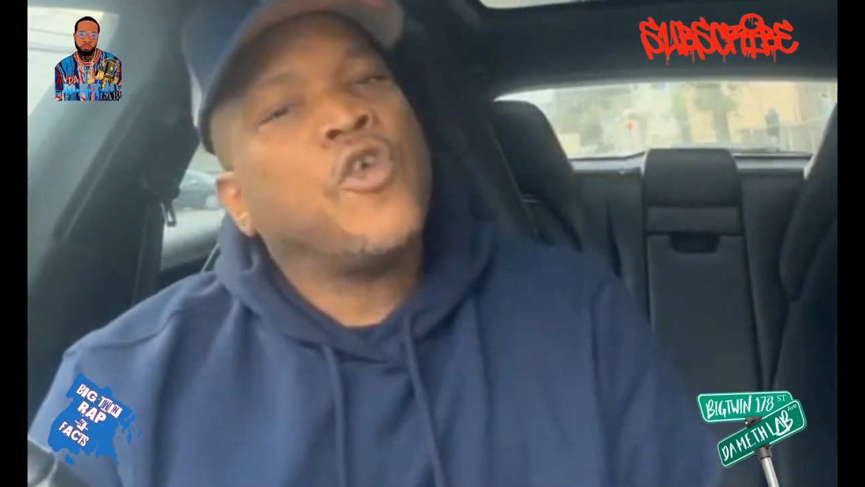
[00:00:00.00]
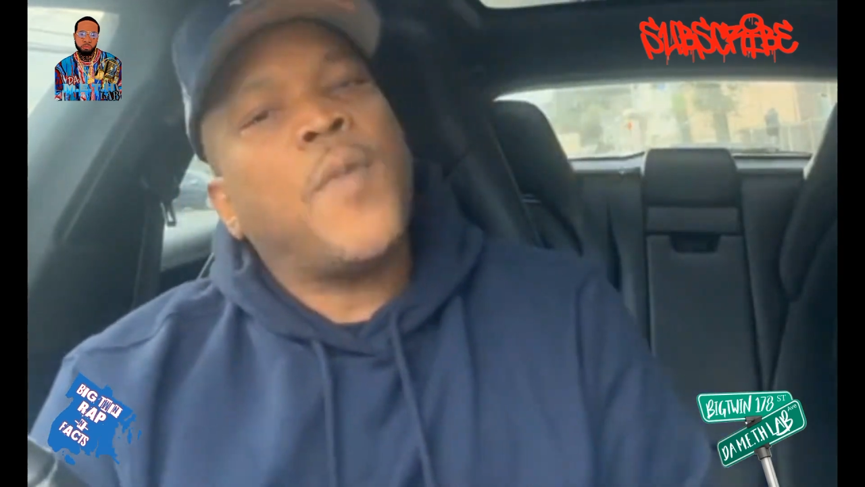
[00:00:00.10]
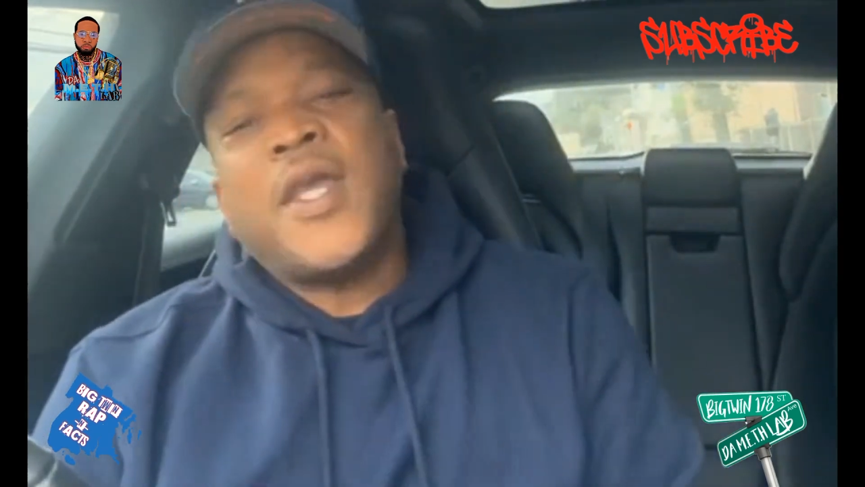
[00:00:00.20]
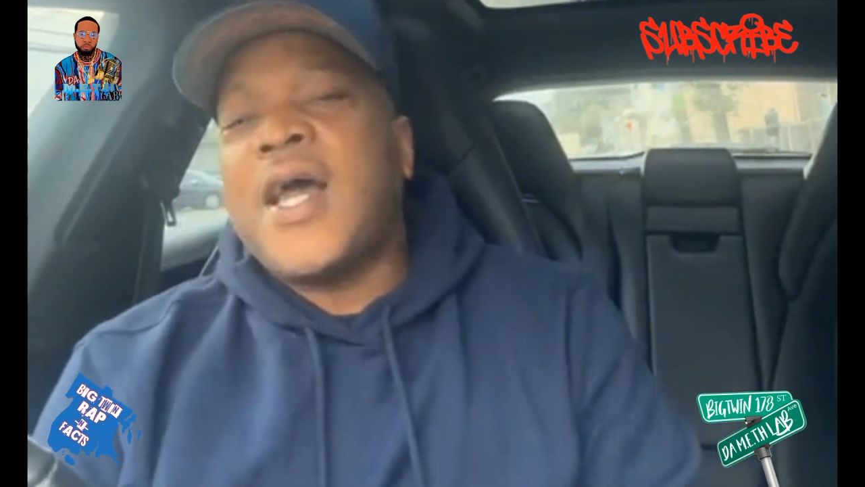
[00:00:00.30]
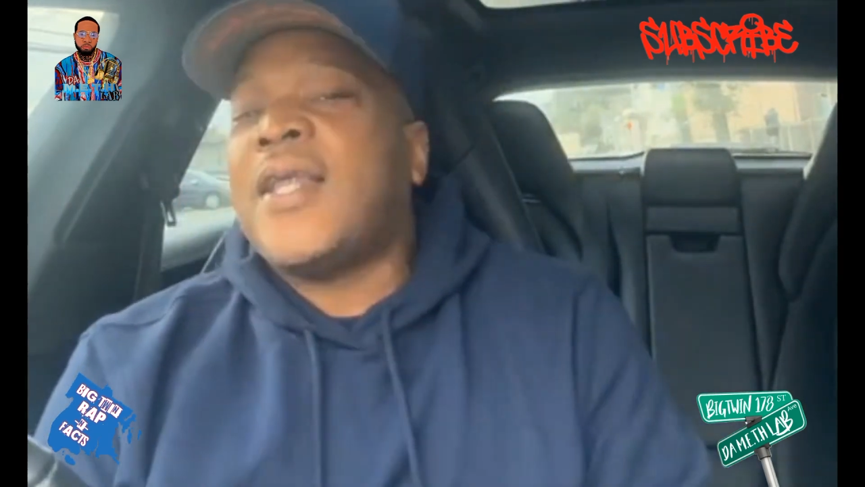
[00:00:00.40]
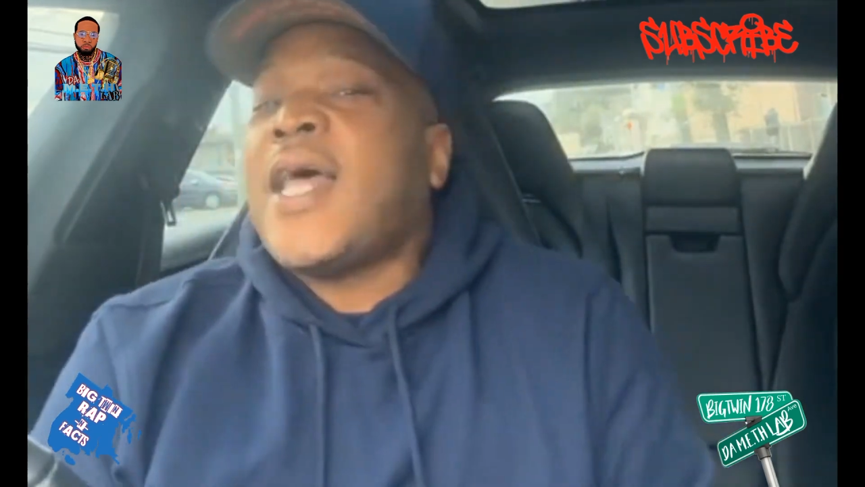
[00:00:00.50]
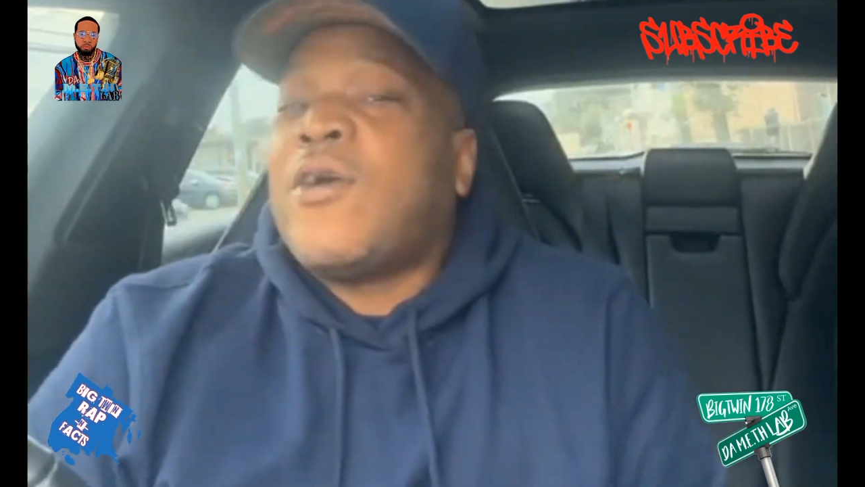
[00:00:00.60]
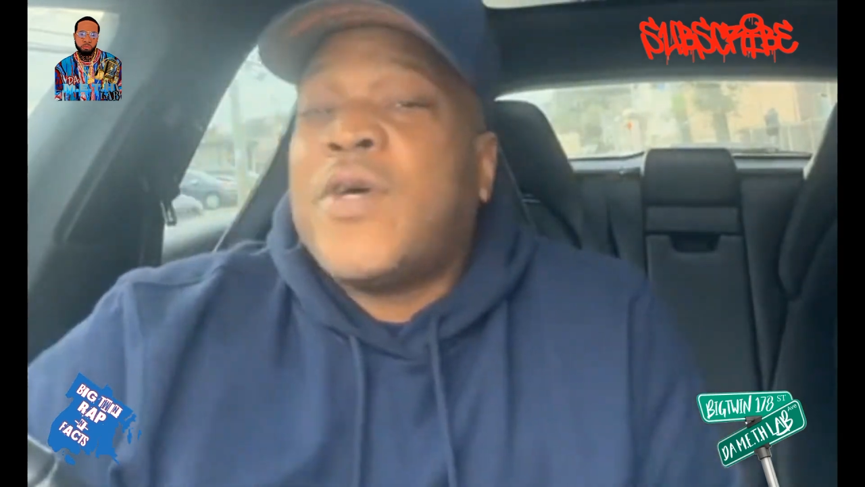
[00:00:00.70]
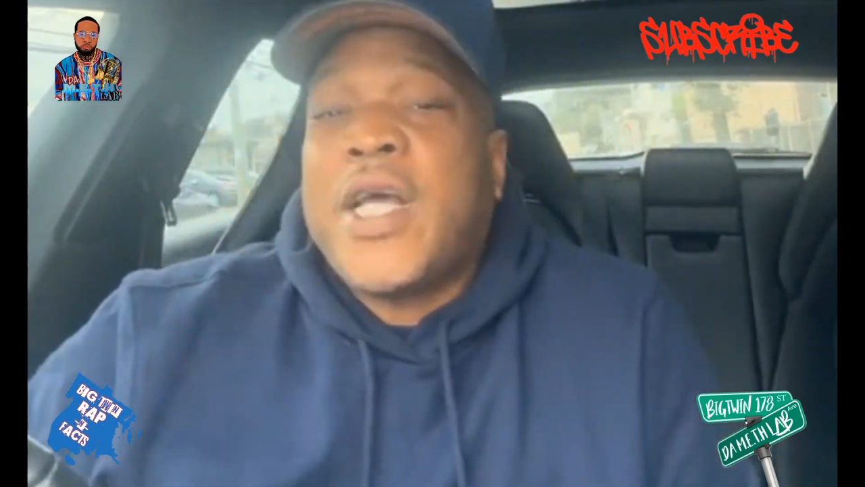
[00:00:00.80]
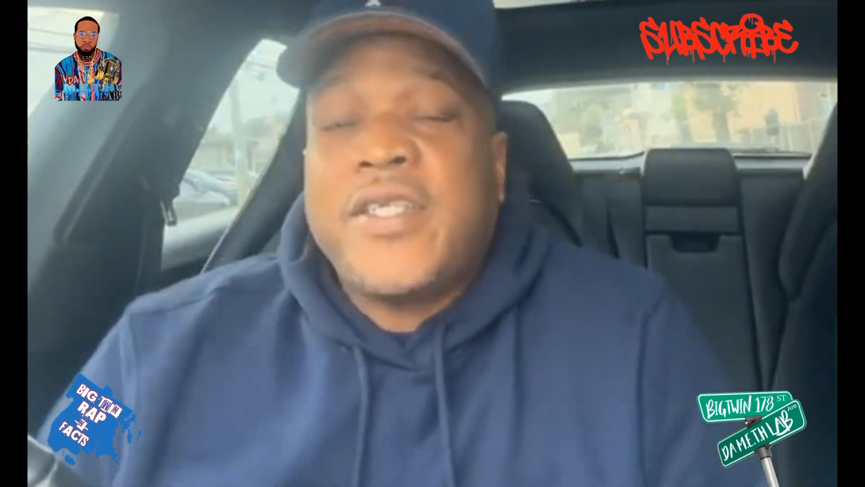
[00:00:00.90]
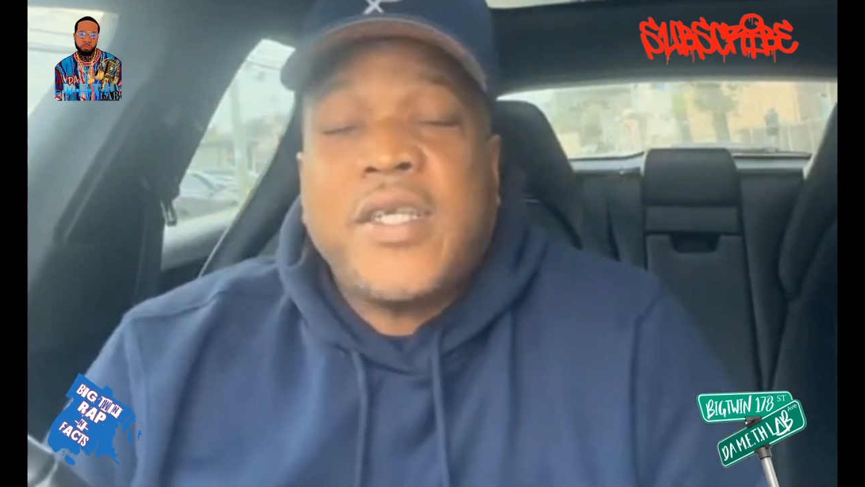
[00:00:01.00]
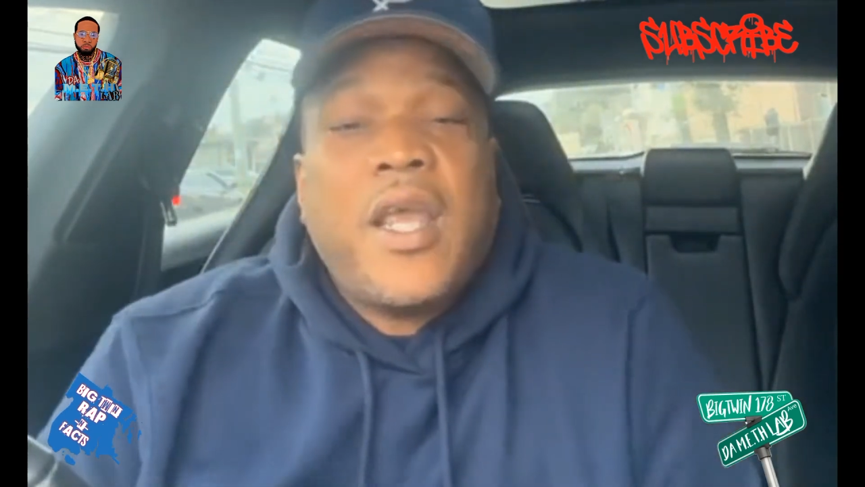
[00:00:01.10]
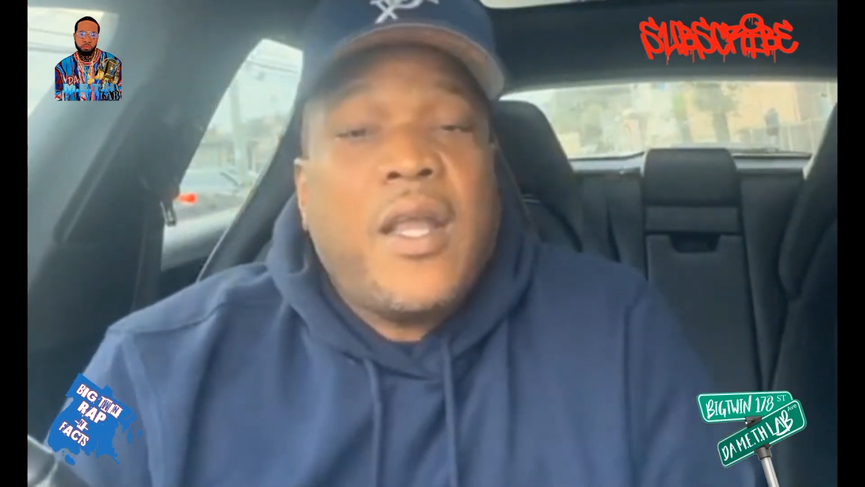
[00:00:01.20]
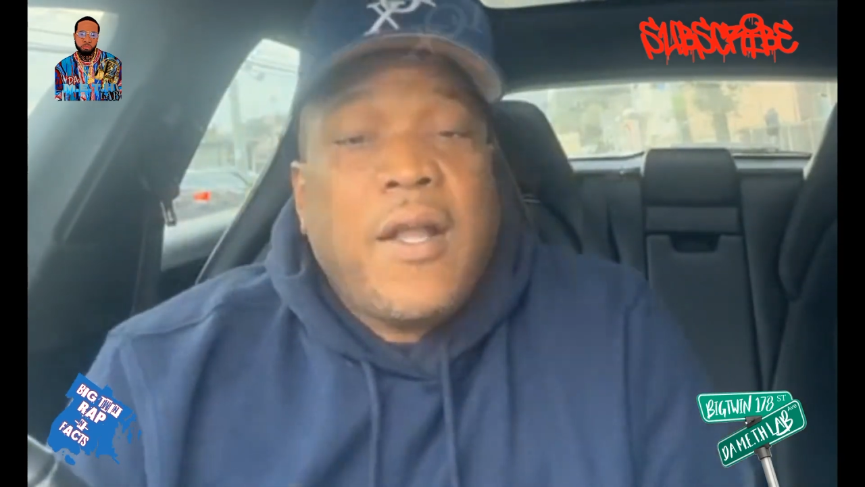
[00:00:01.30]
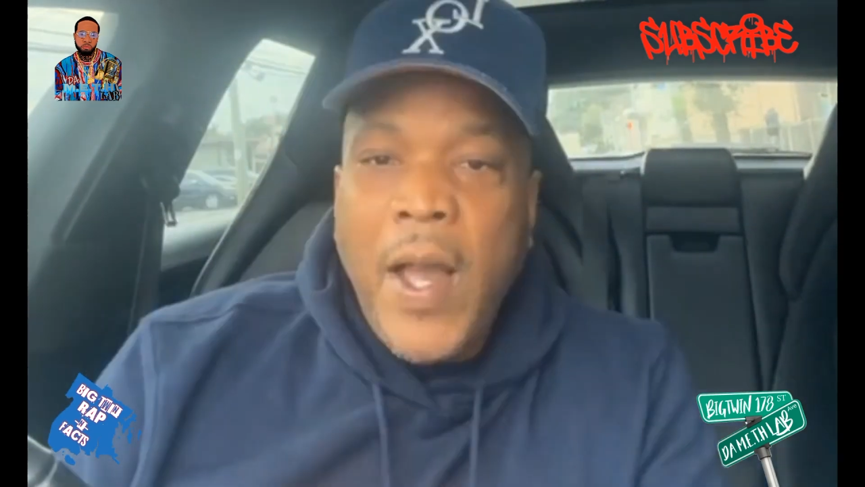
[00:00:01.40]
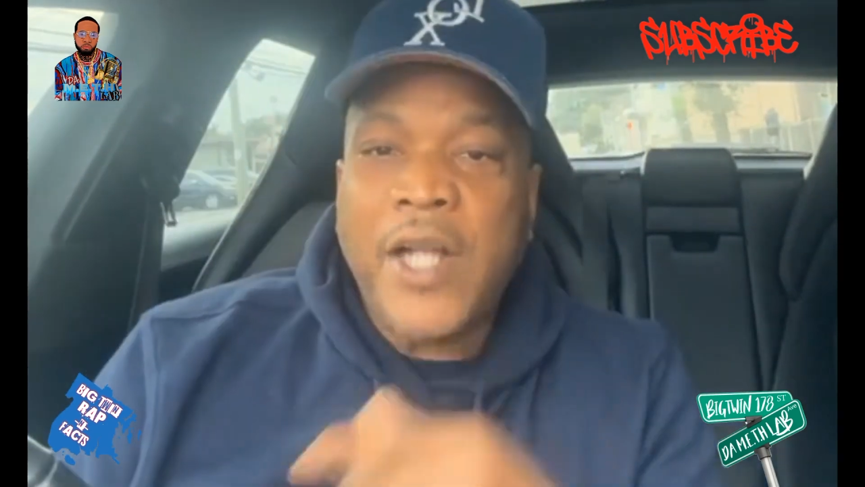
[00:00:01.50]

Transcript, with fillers: you may not like what I say.